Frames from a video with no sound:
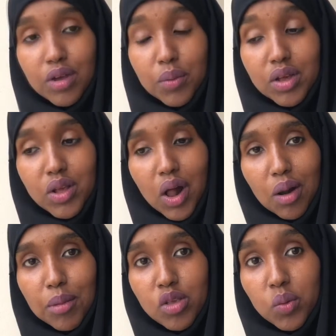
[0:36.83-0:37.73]
It was
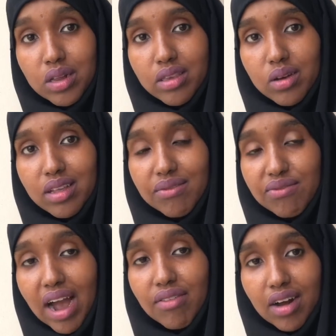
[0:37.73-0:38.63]
almost
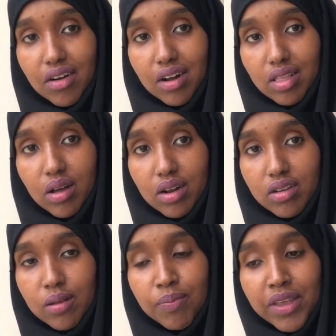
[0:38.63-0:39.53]
$1,500.
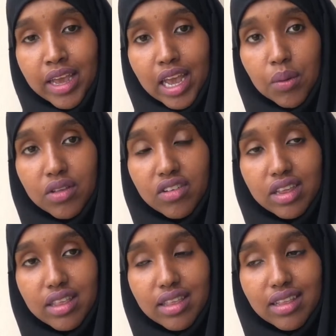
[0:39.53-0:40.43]
It was
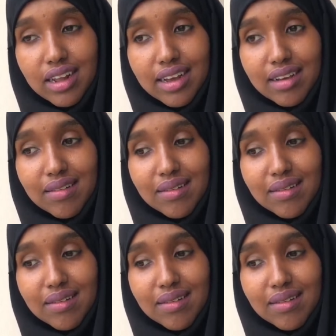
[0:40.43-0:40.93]
just like,